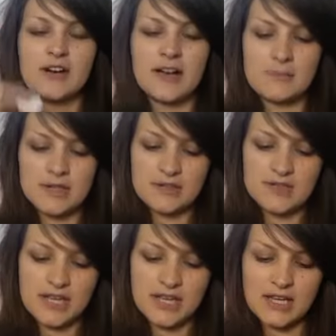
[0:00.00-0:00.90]
I'm
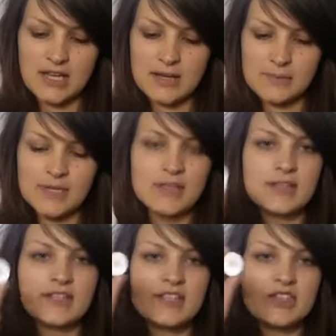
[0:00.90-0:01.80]
using, um,
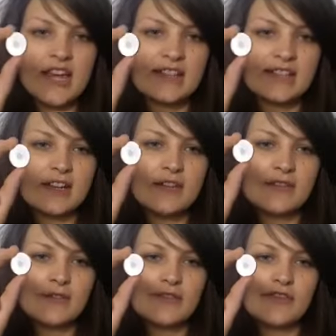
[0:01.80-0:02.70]
this is Gesso
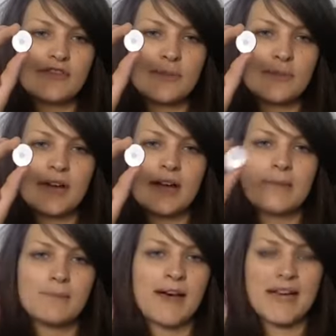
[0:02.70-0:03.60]
from
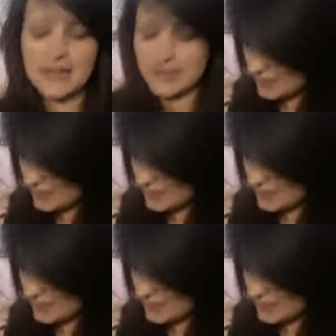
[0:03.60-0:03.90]
uh, MAC,